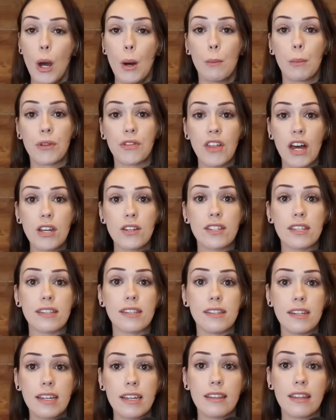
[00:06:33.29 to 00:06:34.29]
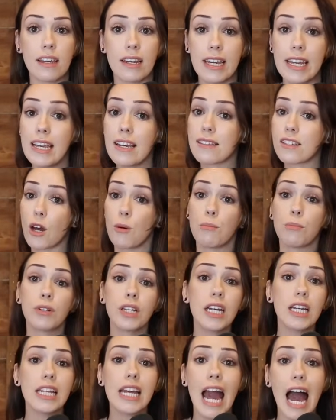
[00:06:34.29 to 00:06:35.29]
But then to see that he is
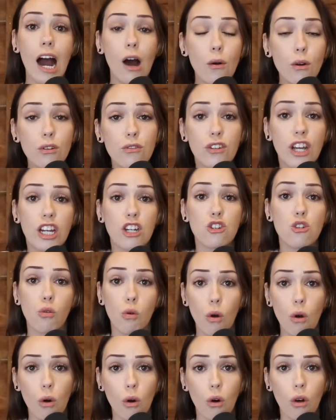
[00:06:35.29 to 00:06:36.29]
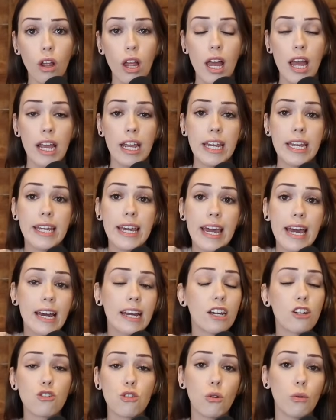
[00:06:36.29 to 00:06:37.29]
completely out of control, he can't
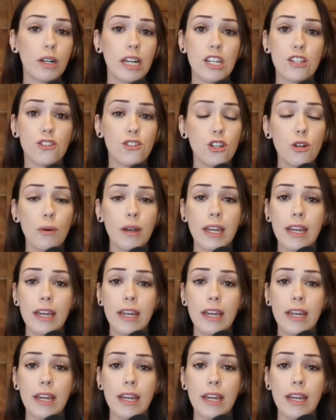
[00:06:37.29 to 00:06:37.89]
control what he's doing.